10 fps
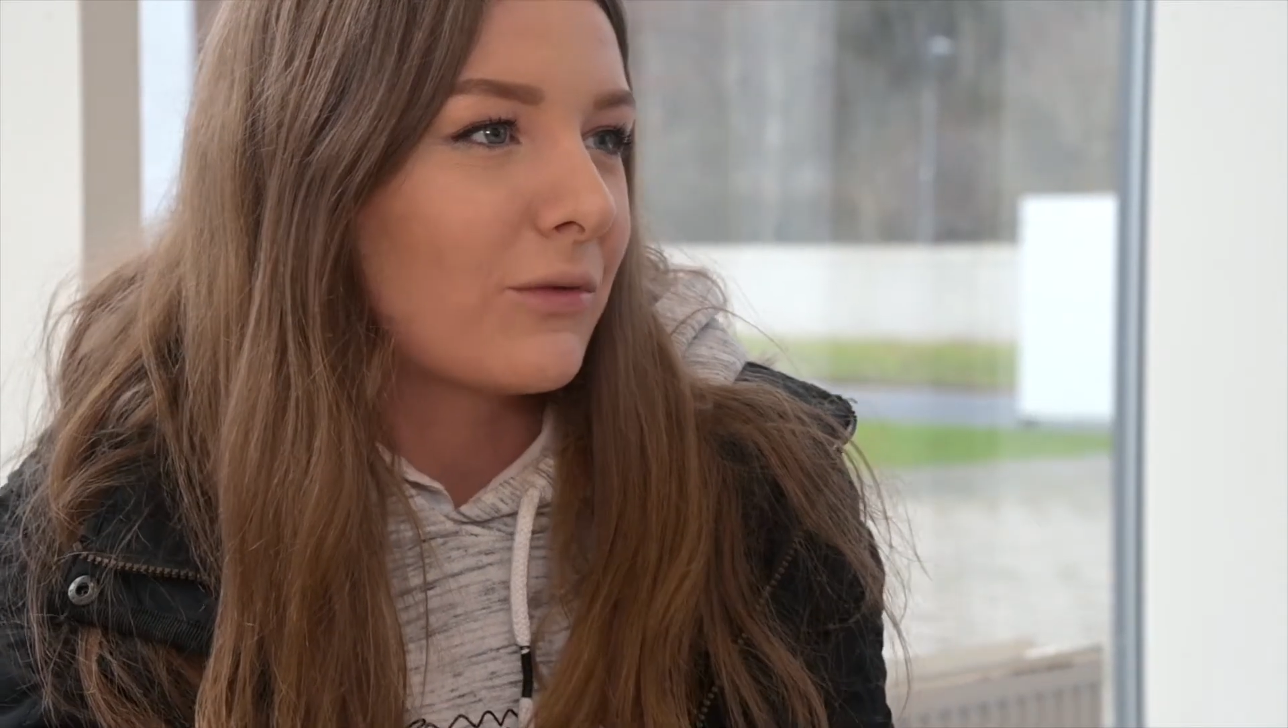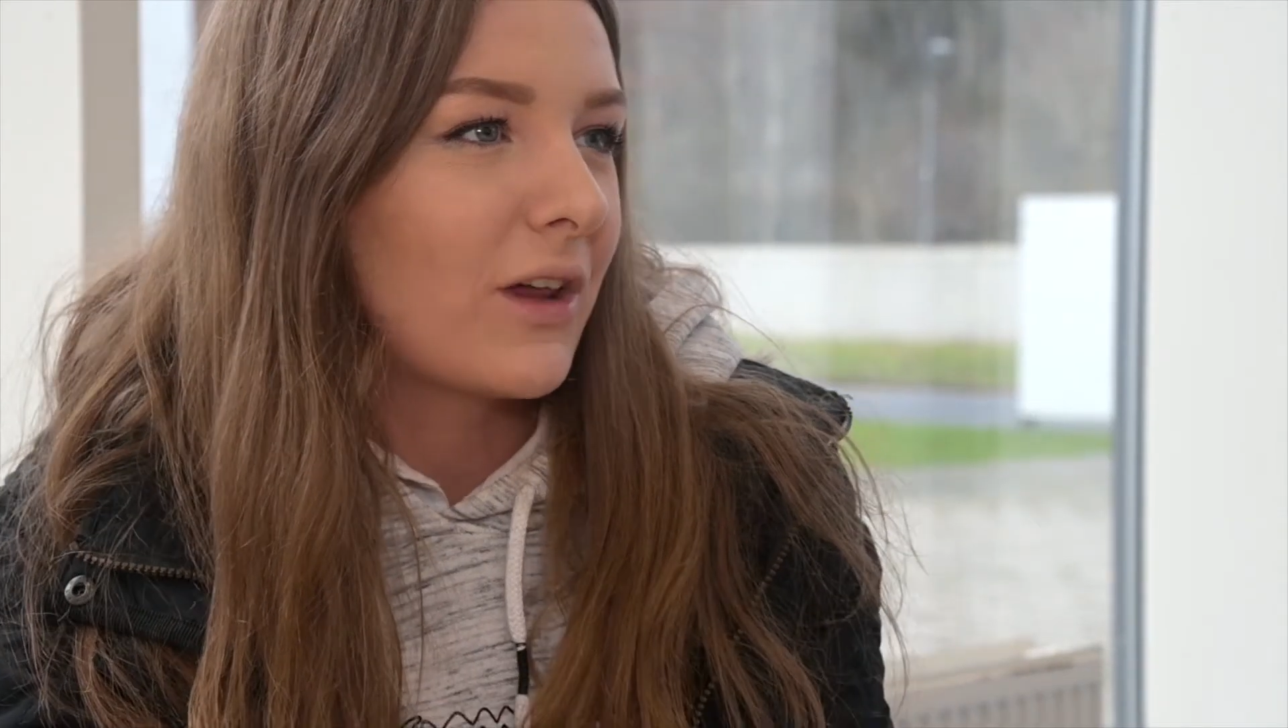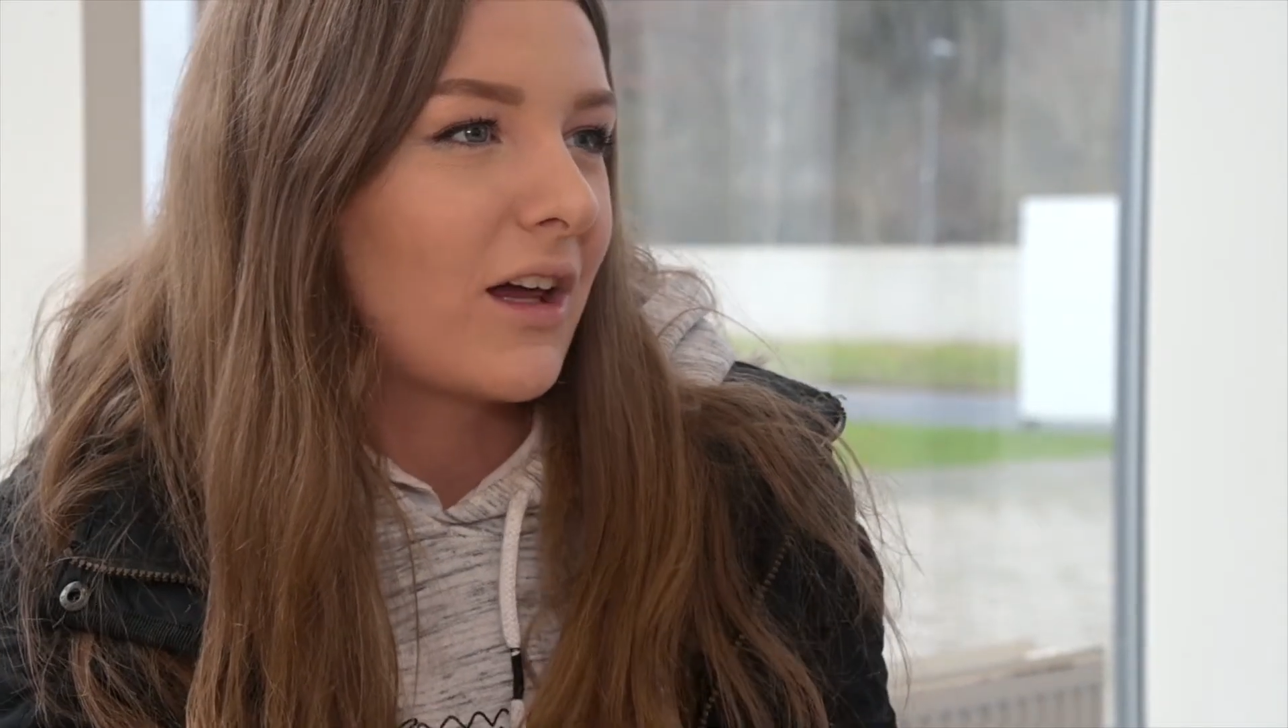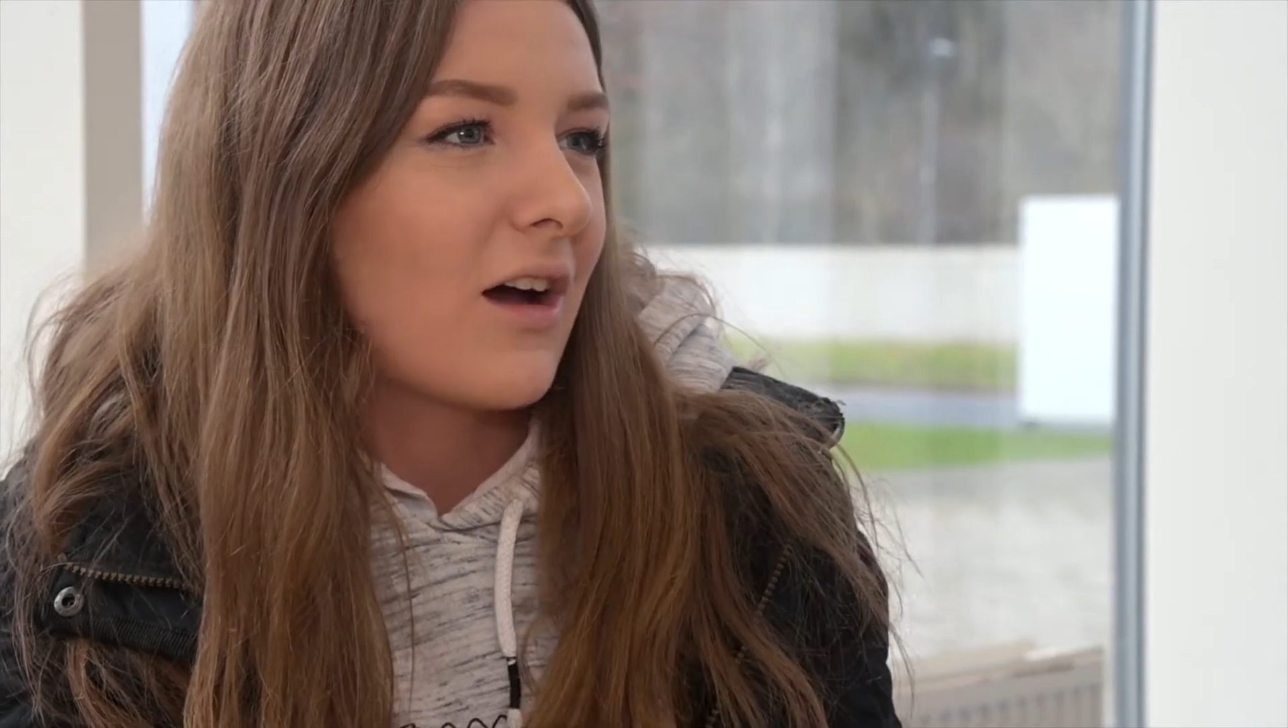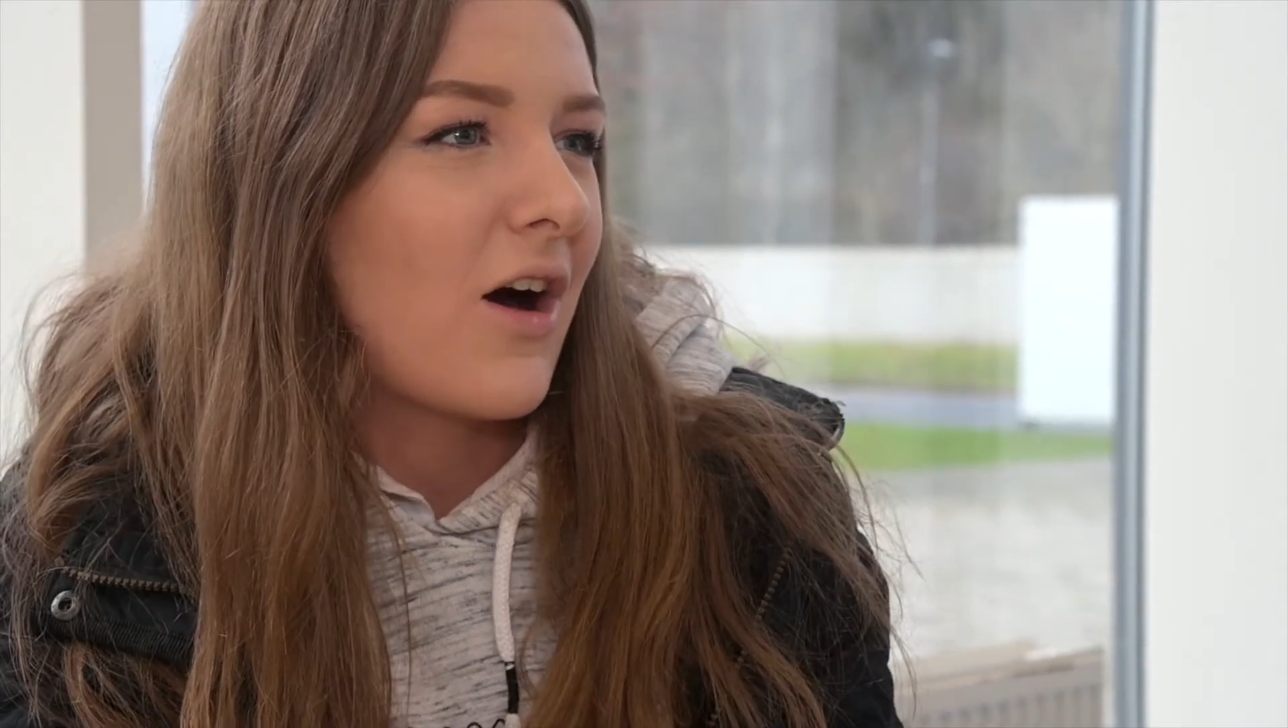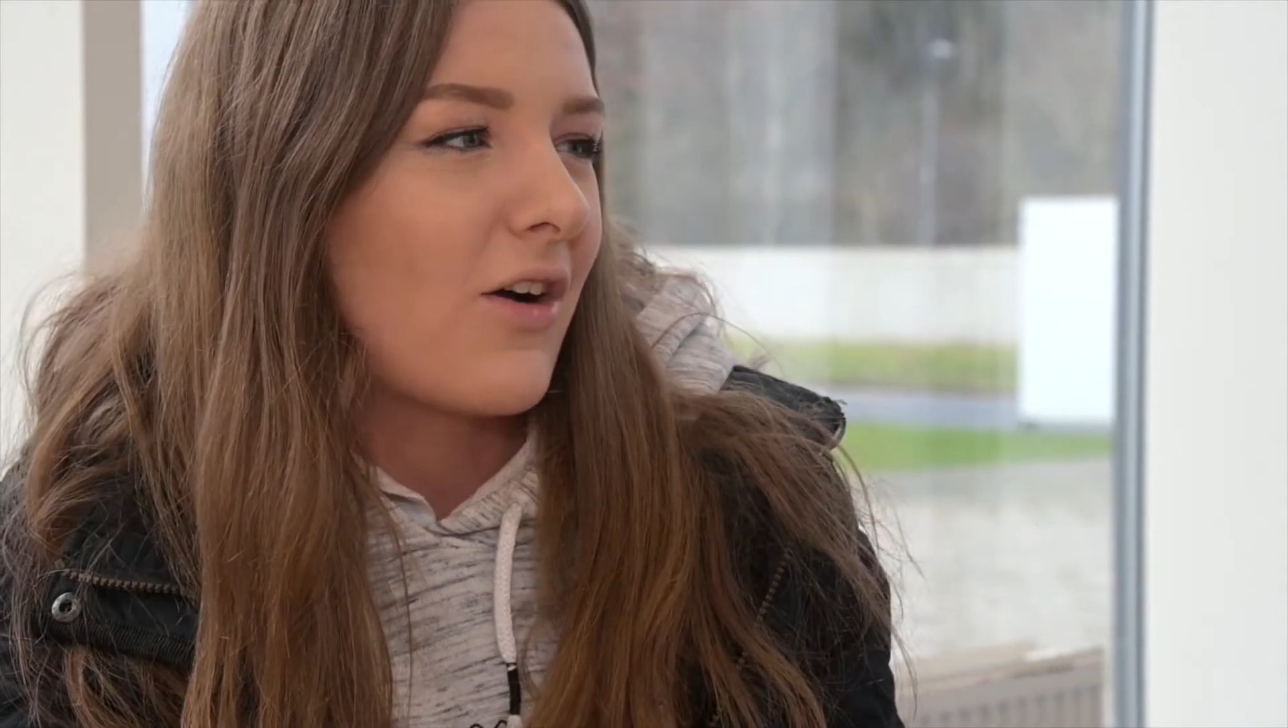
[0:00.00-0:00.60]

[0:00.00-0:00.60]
like our